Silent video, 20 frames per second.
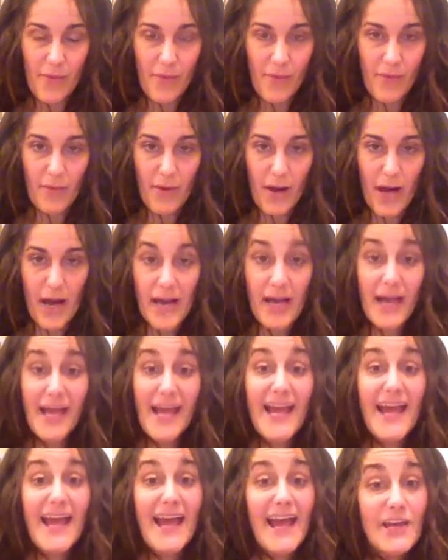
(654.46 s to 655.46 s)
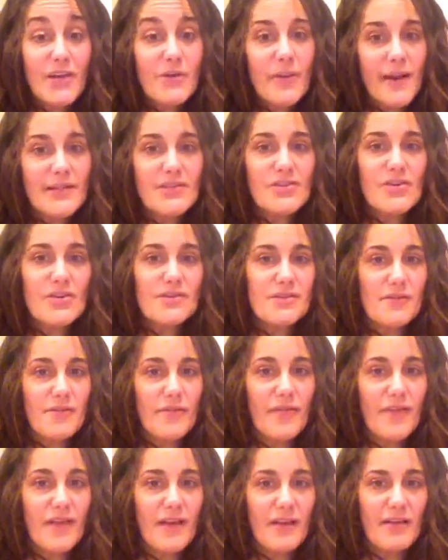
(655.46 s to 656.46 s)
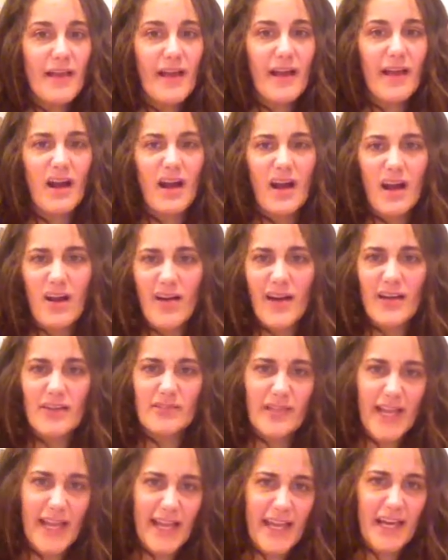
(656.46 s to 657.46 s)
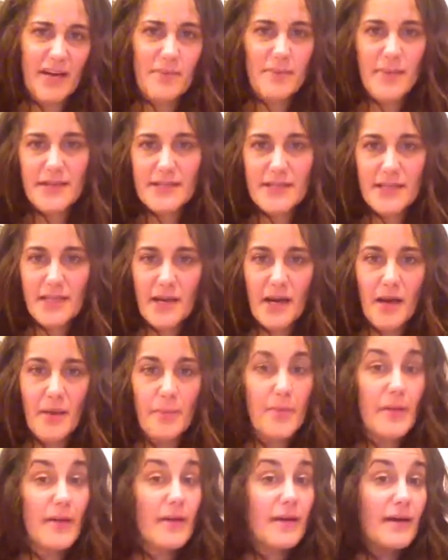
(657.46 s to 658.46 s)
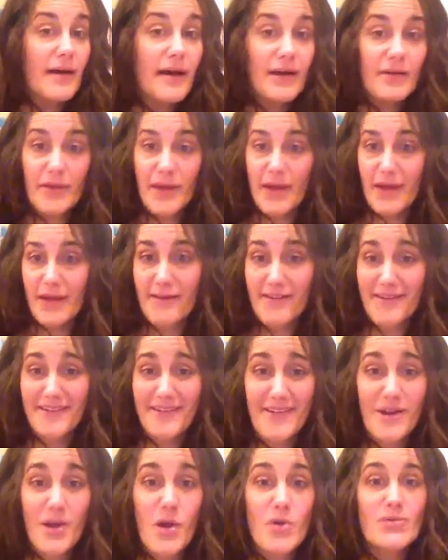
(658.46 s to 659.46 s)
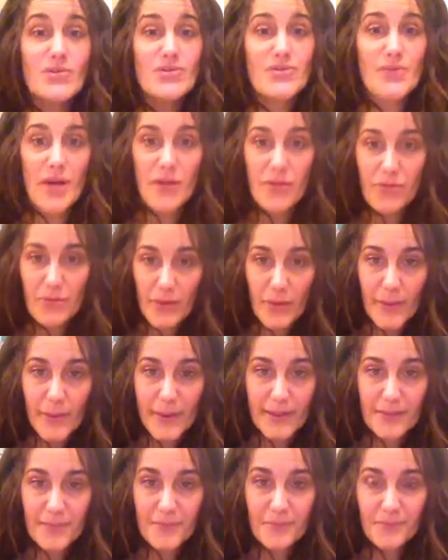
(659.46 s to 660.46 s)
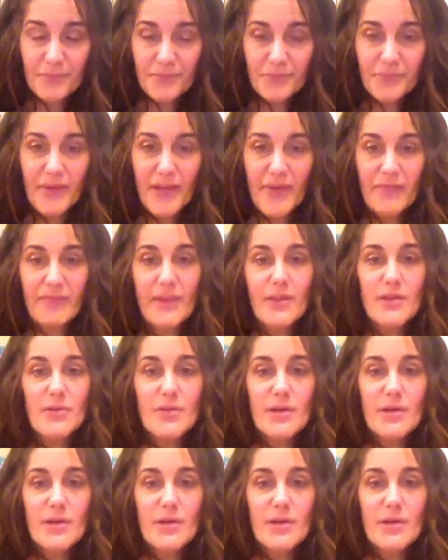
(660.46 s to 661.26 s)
Okay? And you might start to feel like, oh, I don't like it. I'm messing it up. I don't care. Go straight through it. Then you